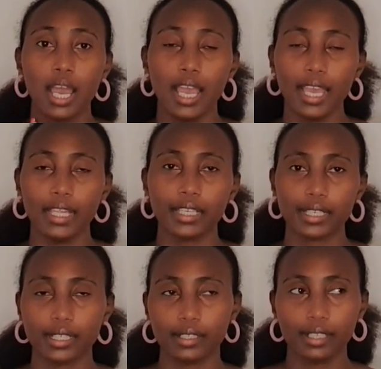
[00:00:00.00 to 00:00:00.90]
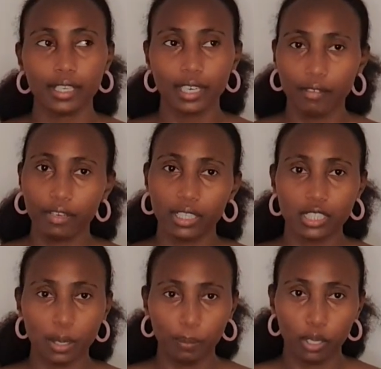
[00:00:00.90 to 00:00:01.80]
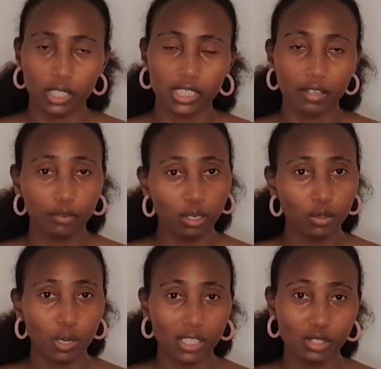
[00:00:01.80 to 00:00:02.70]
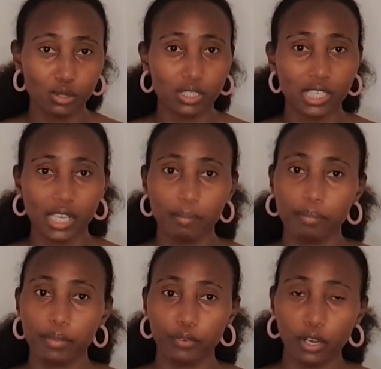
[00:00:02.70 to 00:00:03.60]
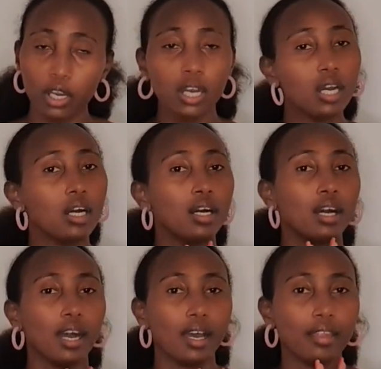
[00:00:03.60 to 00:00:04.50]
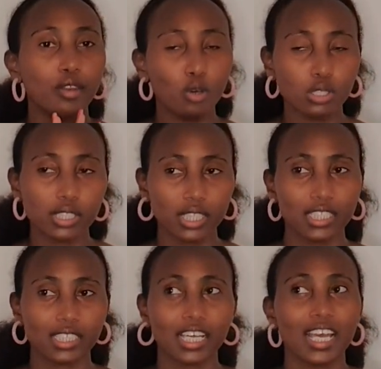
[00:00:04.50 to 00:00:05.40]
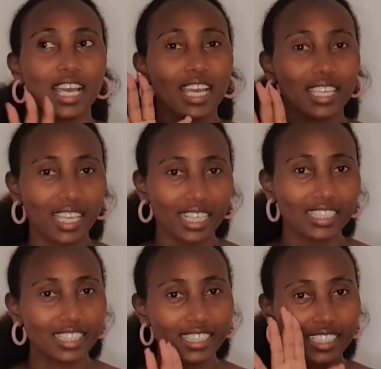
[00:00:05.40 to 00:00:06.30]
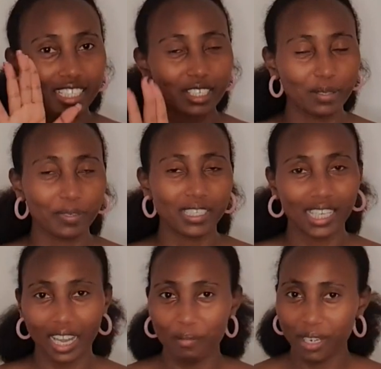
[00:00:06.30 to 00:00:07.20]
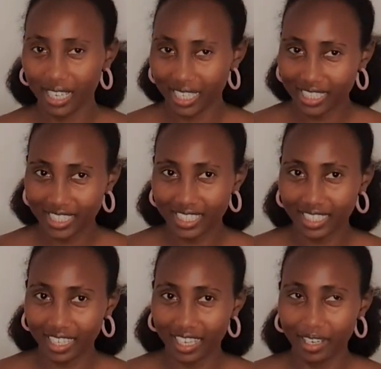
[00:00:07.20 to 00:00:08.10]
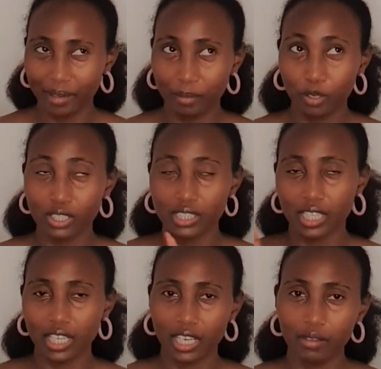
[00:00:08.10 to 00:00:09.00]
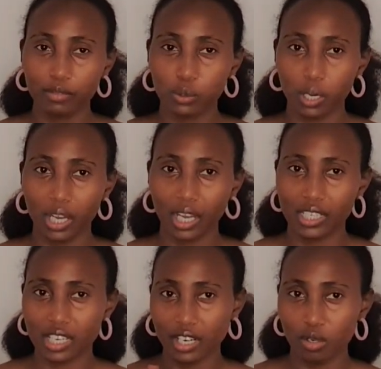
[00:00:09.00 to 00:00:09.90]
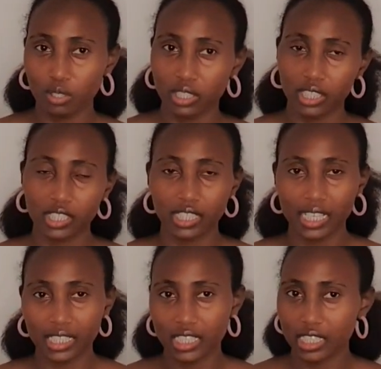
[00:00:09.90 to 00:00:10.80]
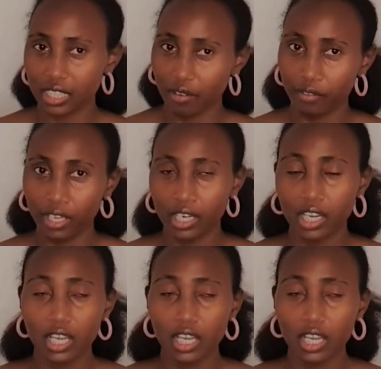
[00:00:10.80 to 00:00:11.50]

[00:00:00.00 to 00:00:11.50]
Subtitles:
and he never disappoints. Everyone who has used him before knows this. Yet it might come late, because he leaves work at around 6:30, 7,